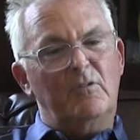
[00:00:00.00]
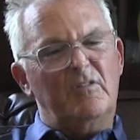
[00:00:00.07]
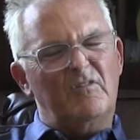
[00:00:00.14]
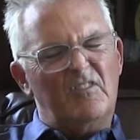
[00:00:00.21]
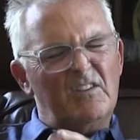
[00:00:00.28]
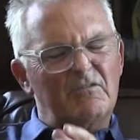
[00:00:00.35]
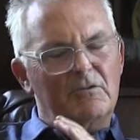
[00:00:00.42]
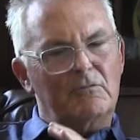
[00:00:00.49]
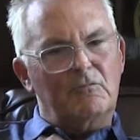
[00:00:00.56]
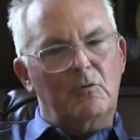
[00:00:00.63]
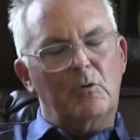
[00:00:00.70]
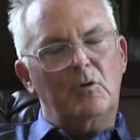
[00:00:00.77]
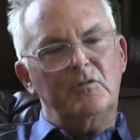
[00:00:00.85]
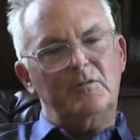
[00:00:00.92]
with different
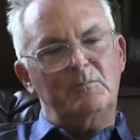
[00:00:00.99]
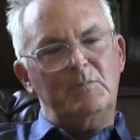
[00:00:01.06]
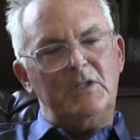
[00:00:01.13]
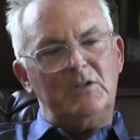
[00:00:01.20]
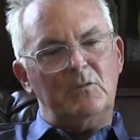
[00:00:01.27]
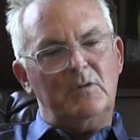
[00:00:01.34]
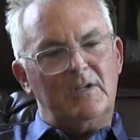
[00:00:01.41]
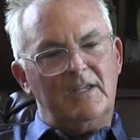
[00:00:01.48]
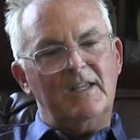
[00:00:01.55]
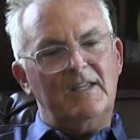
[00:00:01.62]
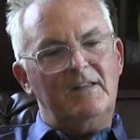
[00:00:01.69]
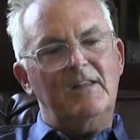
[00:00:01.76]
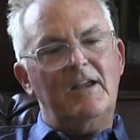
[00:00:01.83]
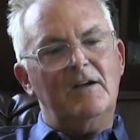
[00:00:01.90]
roles in between
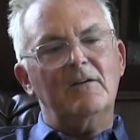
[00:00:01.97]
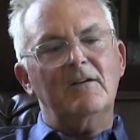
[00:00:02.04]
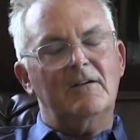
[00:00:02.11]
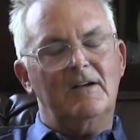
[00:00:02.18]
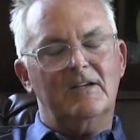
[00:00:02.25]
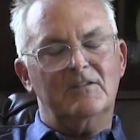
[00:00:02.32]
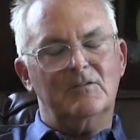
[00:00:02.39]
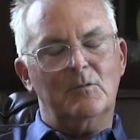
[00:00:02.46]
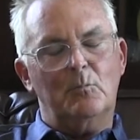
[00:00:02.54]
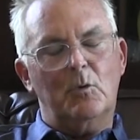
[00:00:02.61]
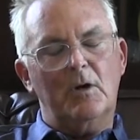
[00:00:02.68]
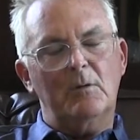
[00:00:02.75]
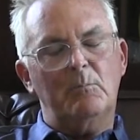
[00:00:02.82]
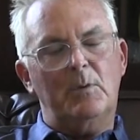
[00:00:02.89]
in there uh,
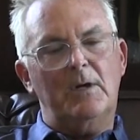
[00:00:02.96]
somewhere.